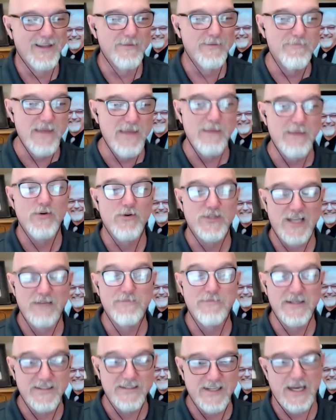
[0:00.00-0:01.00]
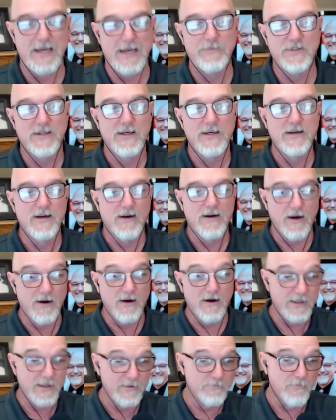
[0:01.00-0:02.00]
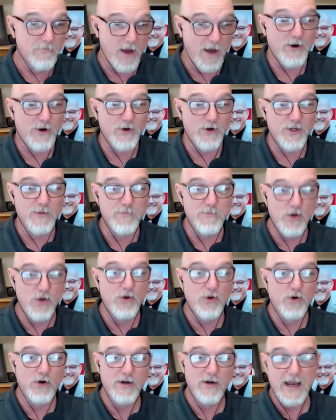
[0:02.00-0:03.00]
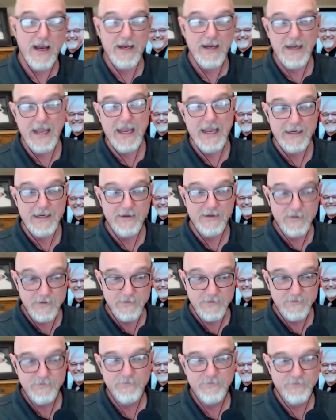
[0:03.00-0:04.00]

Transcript: the memos had been typed on a modern computer, not a